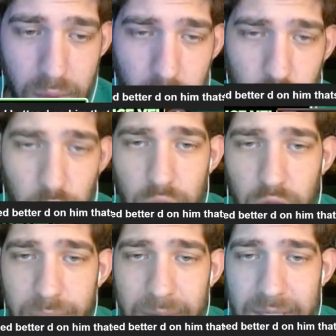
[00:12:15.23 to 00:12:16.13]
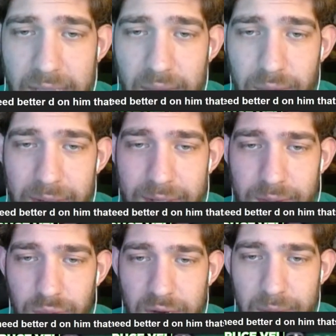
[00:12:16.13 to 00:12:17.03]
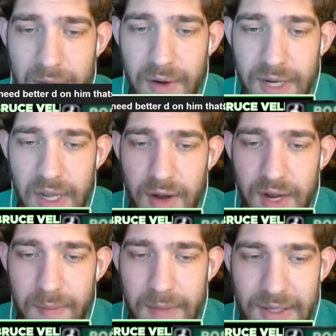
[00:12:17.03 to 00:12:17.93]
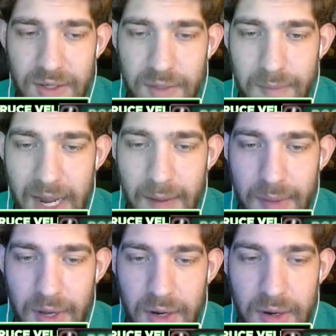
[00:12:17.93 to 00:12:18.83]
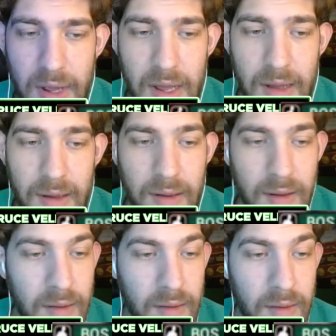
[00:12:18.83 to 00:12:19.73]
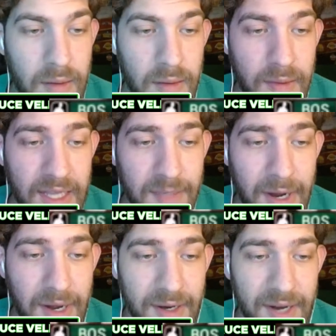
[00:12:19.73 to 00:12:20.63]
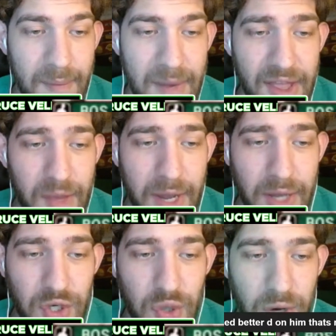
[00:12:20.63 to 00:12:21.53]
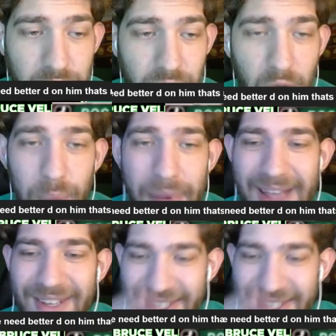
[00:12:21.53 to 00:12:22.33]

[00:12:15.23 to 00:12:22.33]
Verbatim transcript: George Lopez can't miss. We need better D on him. That's just my opinion. That's my nickname, by the way. George Lopez.